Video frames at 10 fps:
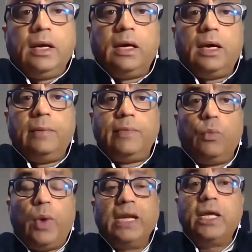
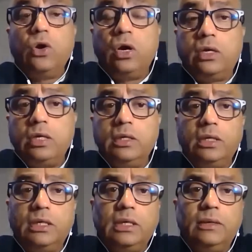one cannot,
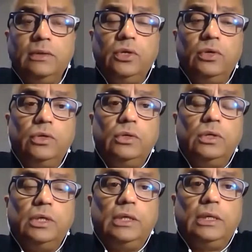you
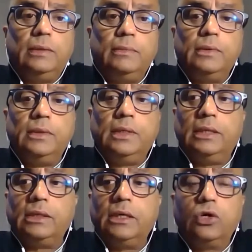know,
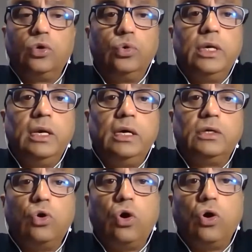conclude a
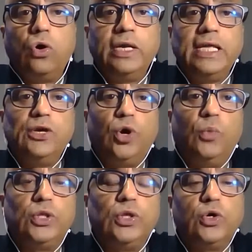talk on e
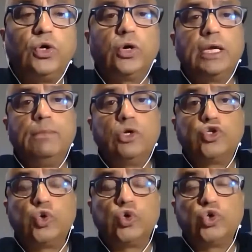without talking
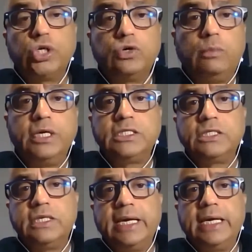about social
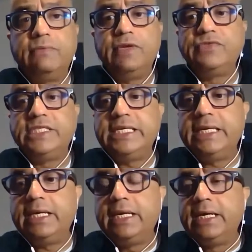commerce, right? We've
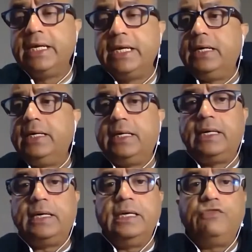seen
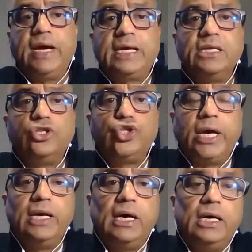uh, in fact, in
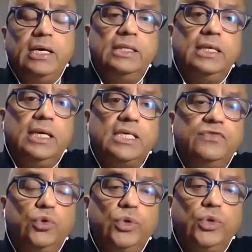China, in the
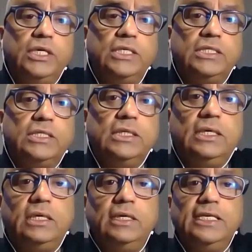last few years,
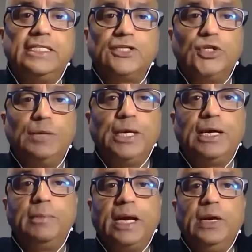uh, it's actually
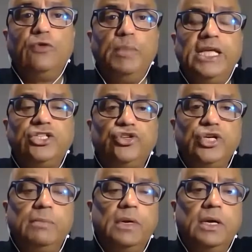become of
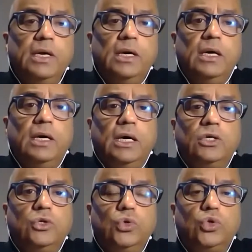mainstream uh,
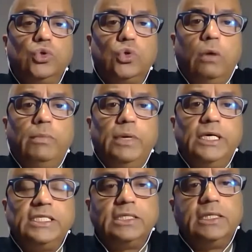to to
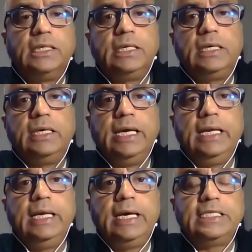commerce. Uh, in
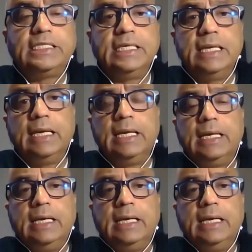India, it's still.